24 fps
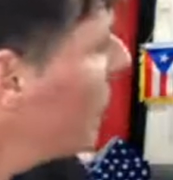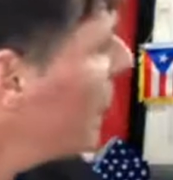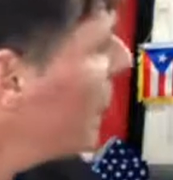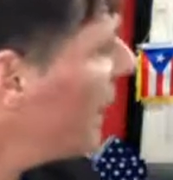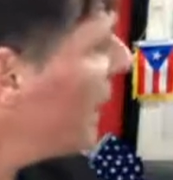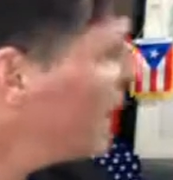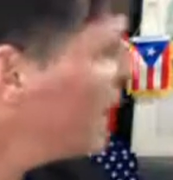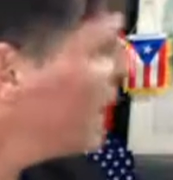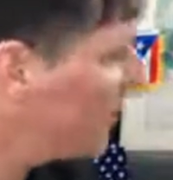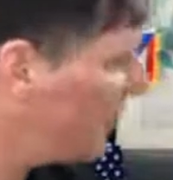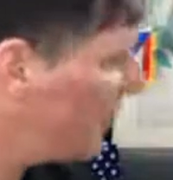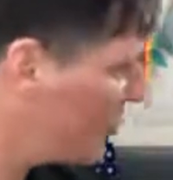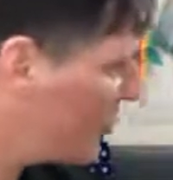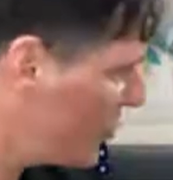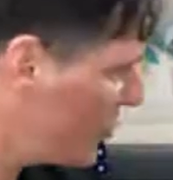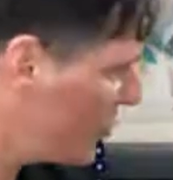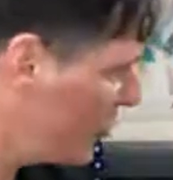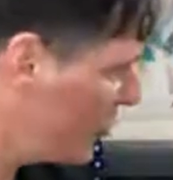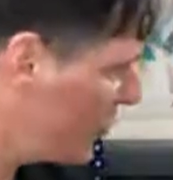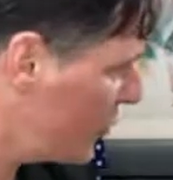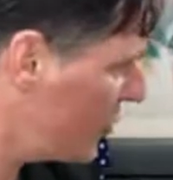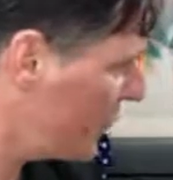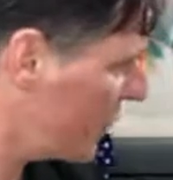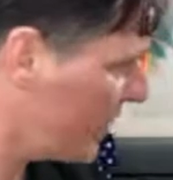And the
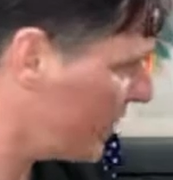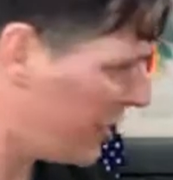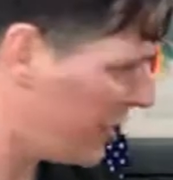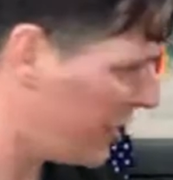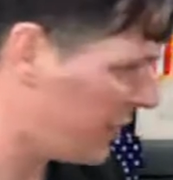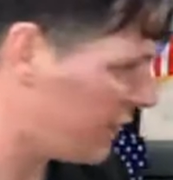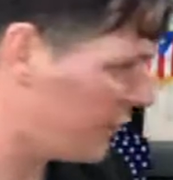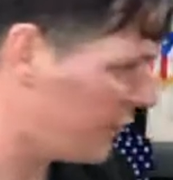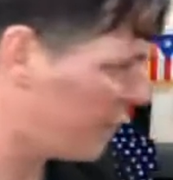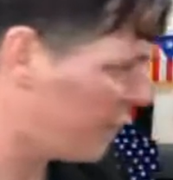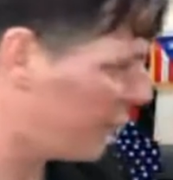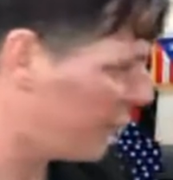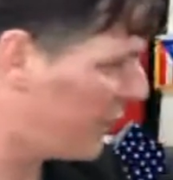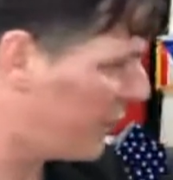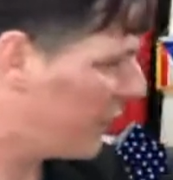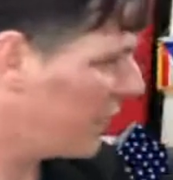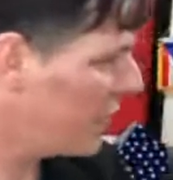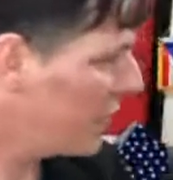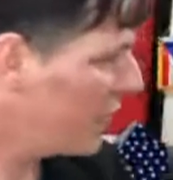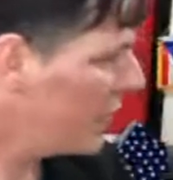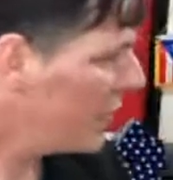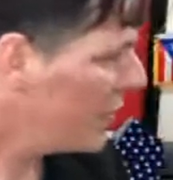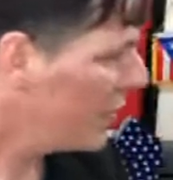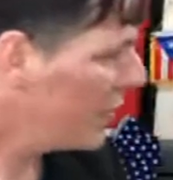truth is,
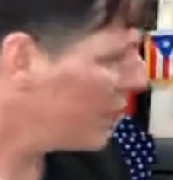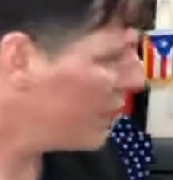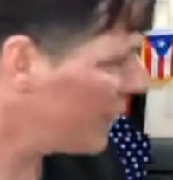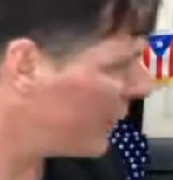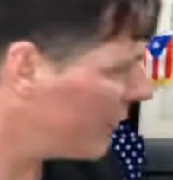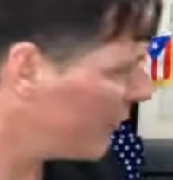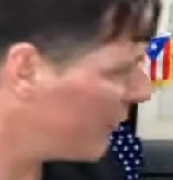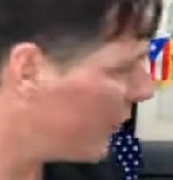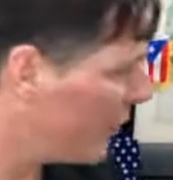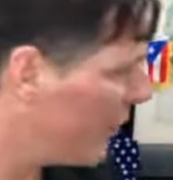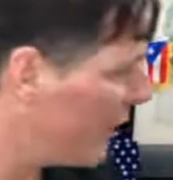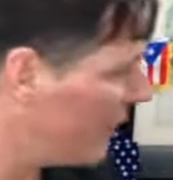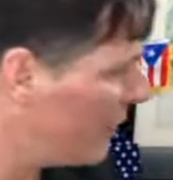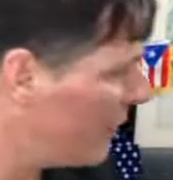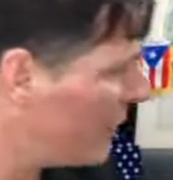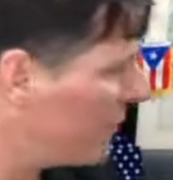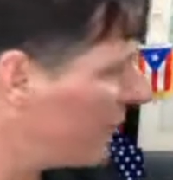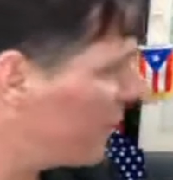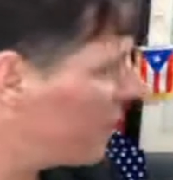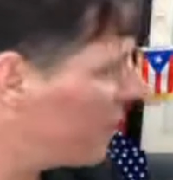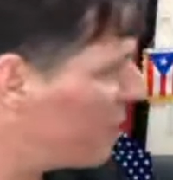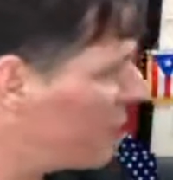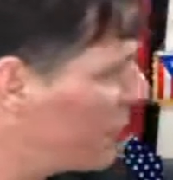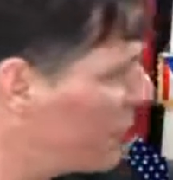this life,
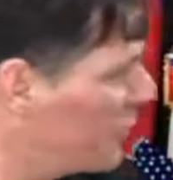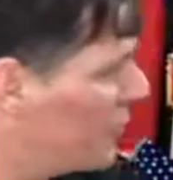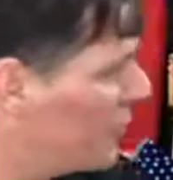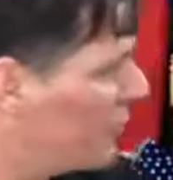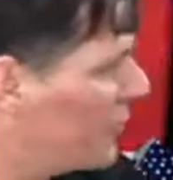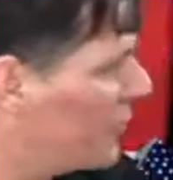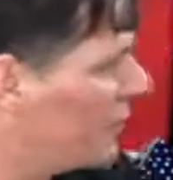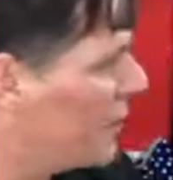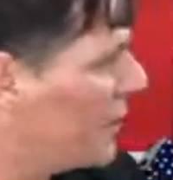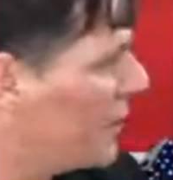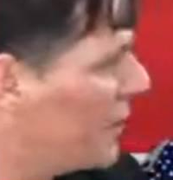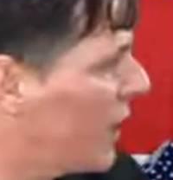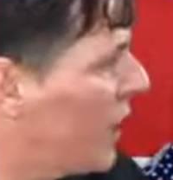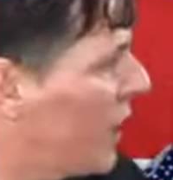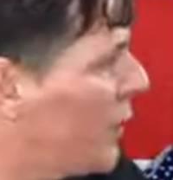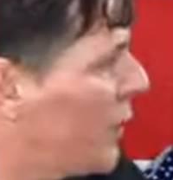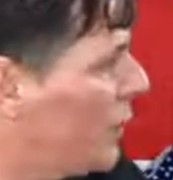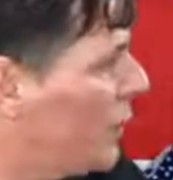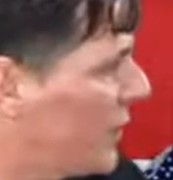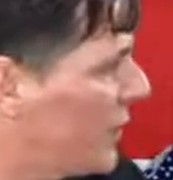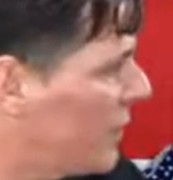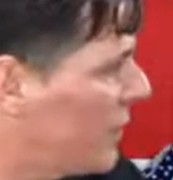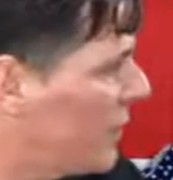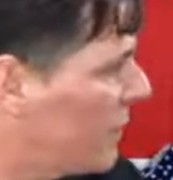if you're not
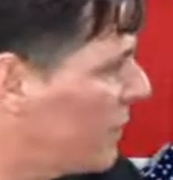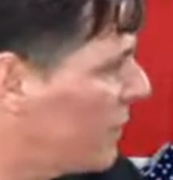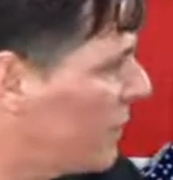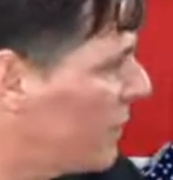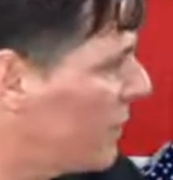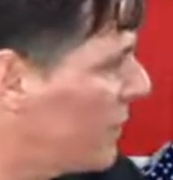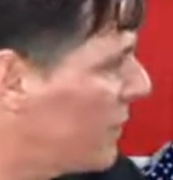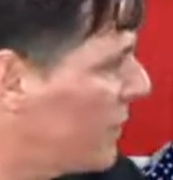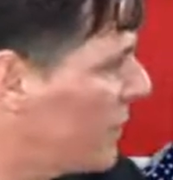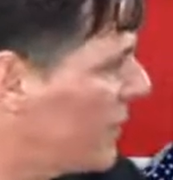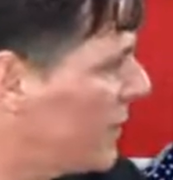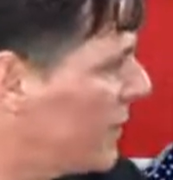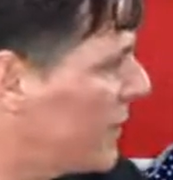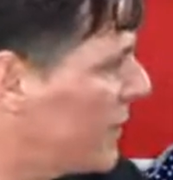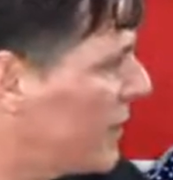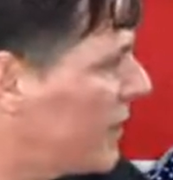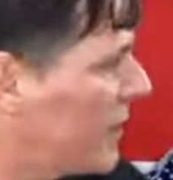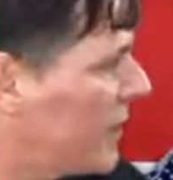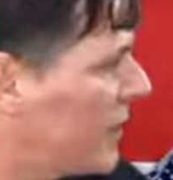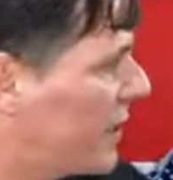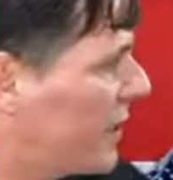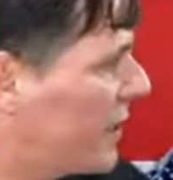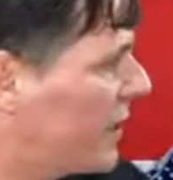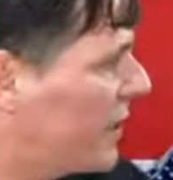willing to make any
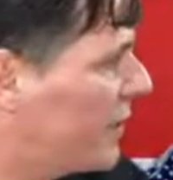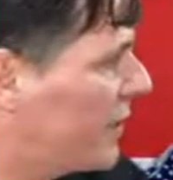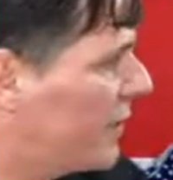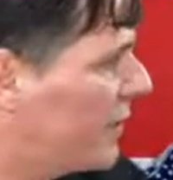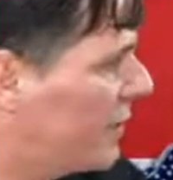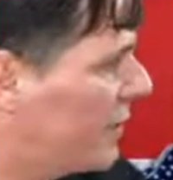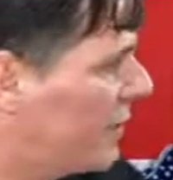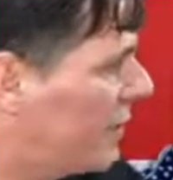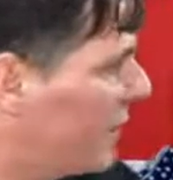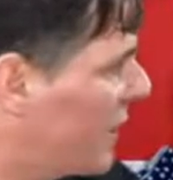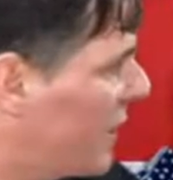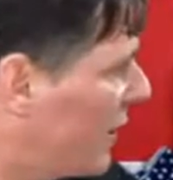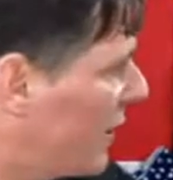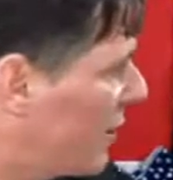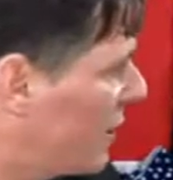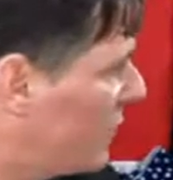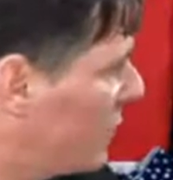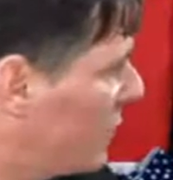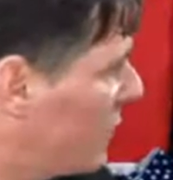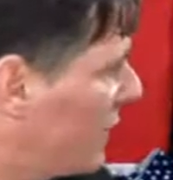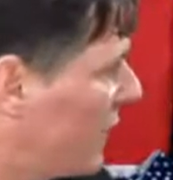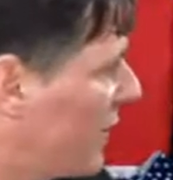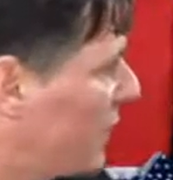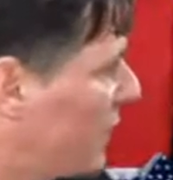kind of
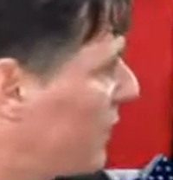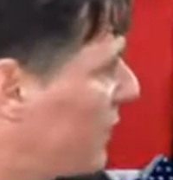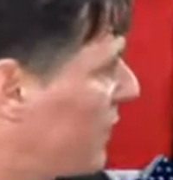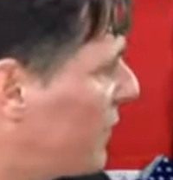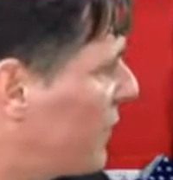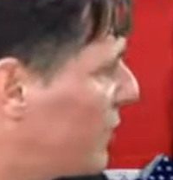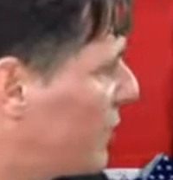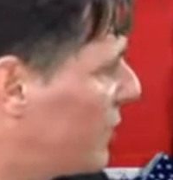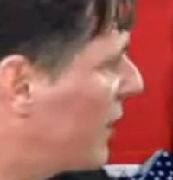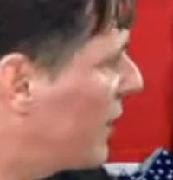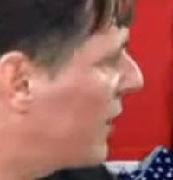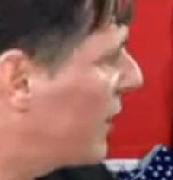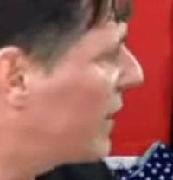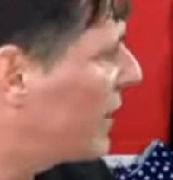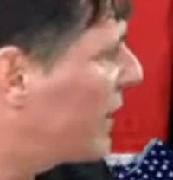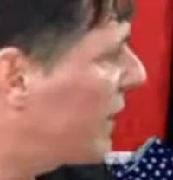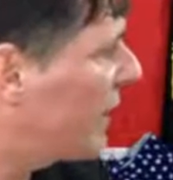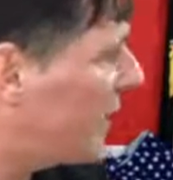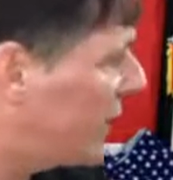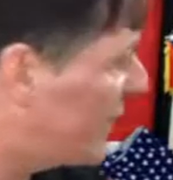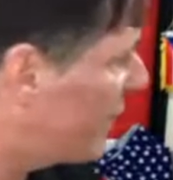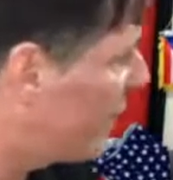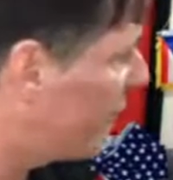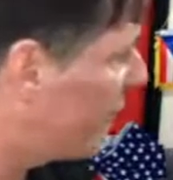sacrifice, then you're not going
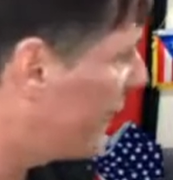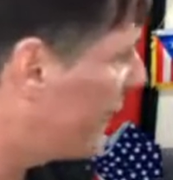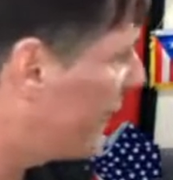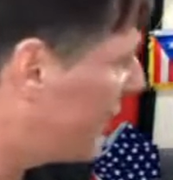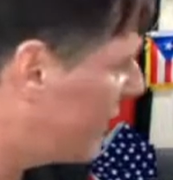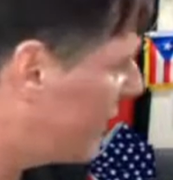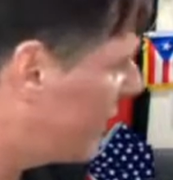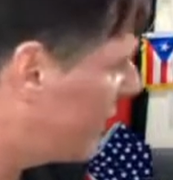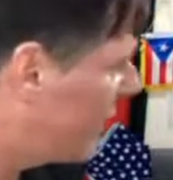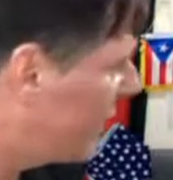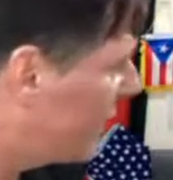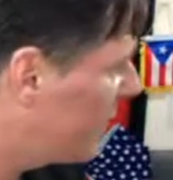to have anything.